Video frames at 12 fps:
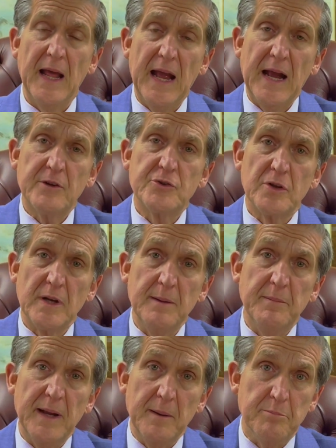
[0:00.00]
and
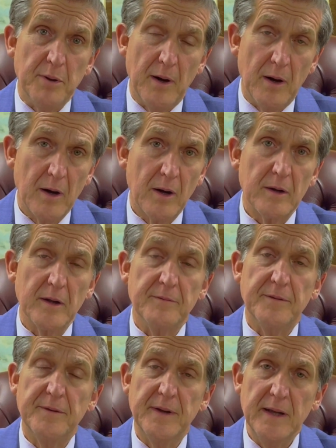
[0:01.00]
actually being part
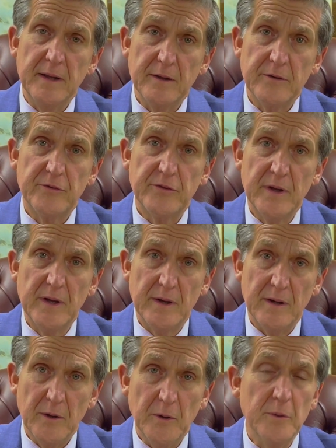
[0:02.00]
of his
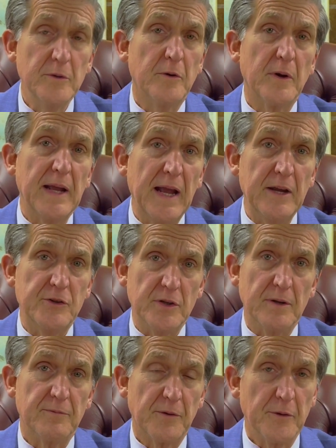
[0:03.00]
own
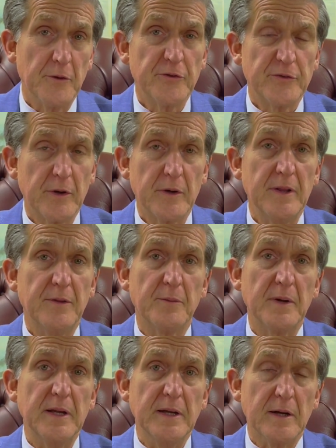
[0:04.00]
creation for those
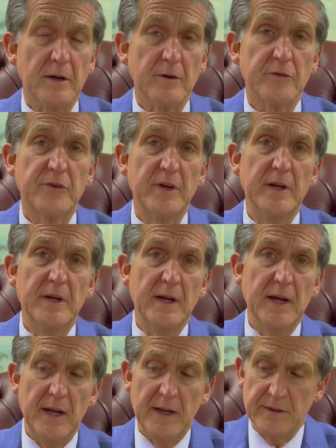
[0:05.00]
33 years.
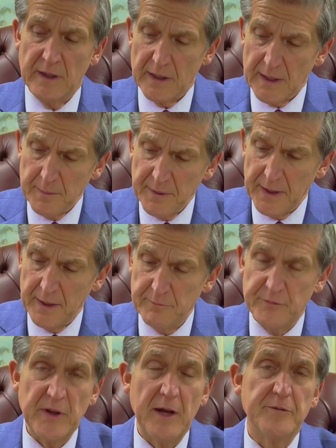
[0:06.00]
And to limit
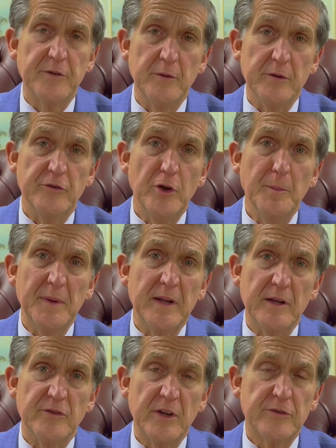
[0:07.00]
himself to his
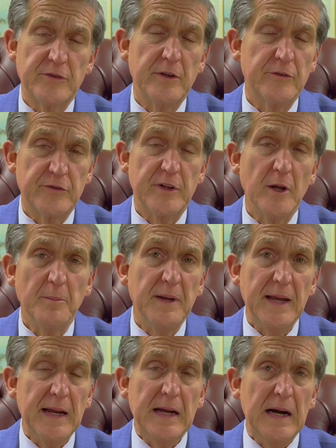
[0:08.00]
human existence, still
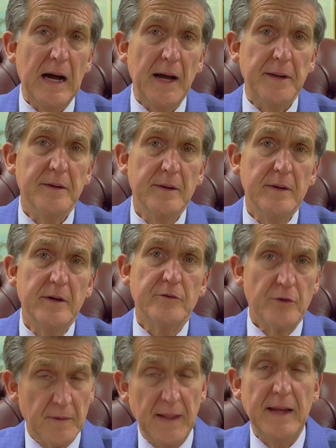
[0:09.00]
being God,
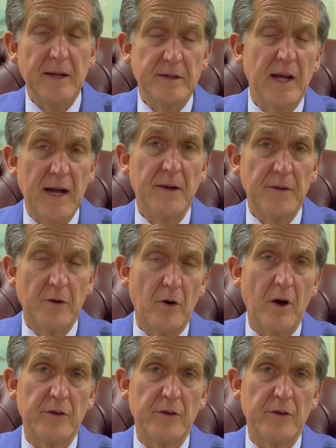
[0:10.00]
so that he could die on the